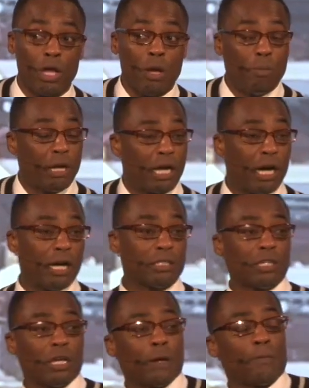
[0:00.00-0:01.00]

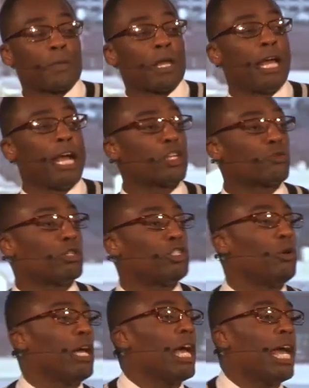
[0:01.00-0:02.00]
Because here's what
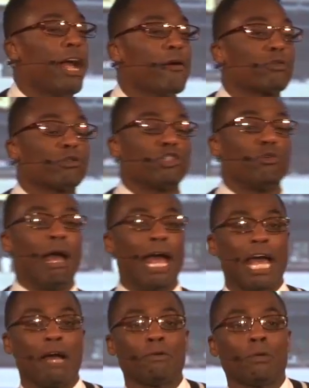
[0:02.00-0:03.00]
you
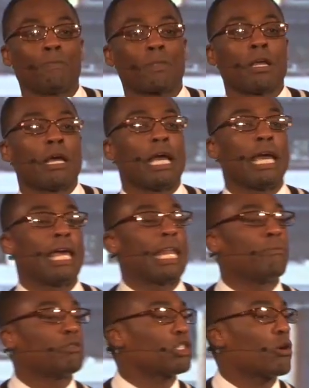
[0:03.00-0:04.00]
have. And
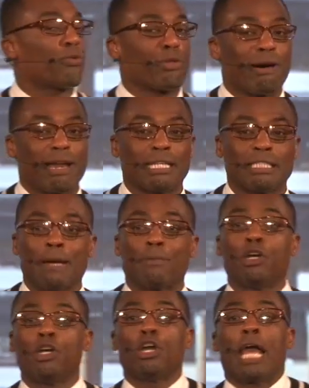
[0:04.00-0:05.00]
I'm just going to throw out an
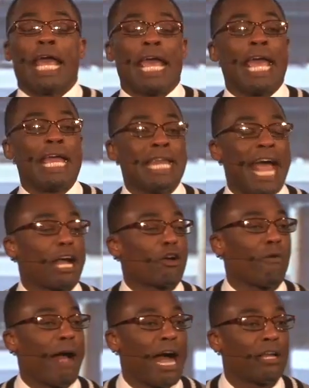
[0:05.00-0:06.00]
example. In that
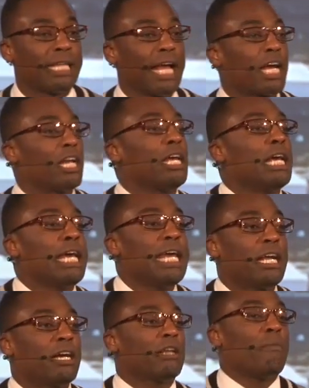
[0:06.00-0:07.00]
crowd, he
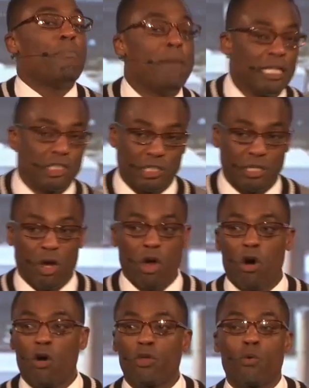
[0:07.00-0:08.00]
could have mentioned,
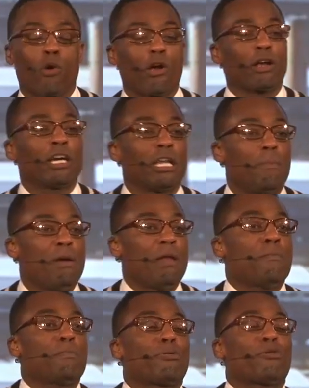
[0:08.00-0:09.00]
or the word could have
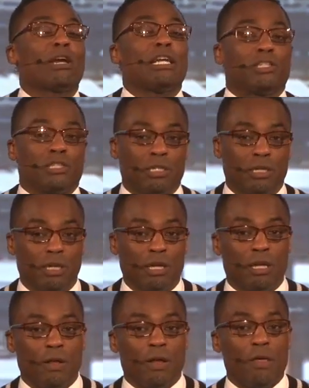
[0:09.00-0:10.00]
been preached,
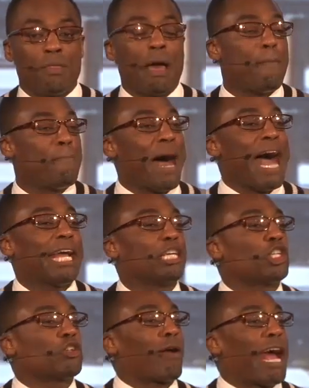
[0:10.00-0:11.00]
that by
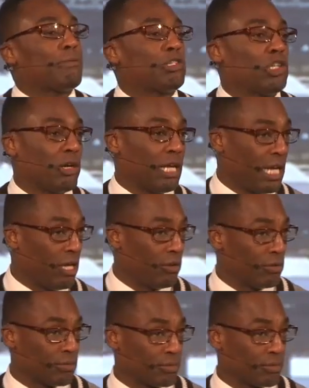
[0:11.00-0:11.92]
his stripes you're healed.